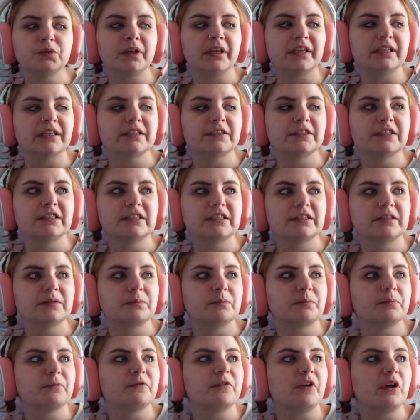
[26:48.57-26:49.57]
like this
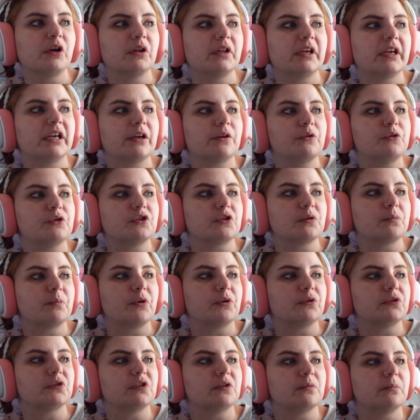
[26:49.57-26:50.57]
felt like it was
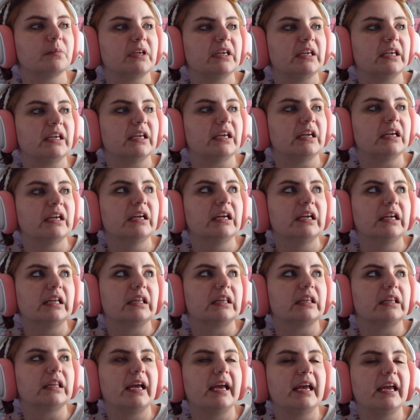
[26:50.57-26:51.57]
supposed to be
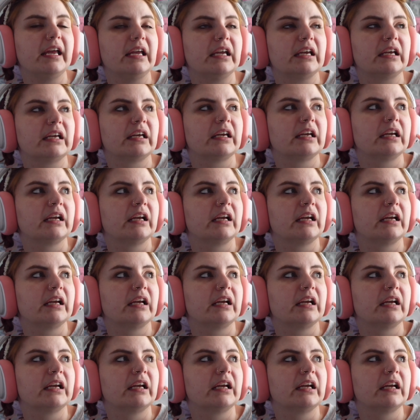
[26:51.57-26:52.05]
like